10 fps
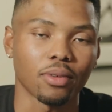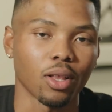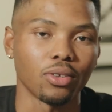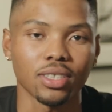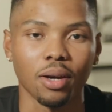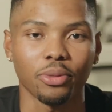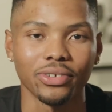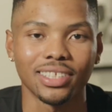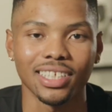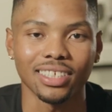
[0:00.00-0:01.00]
Close Up
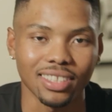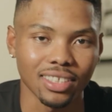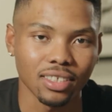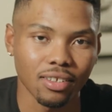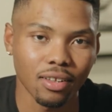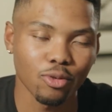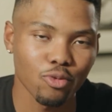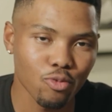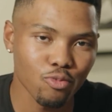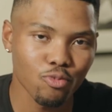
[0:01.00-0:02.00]

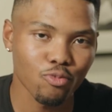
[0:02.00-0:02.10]
360.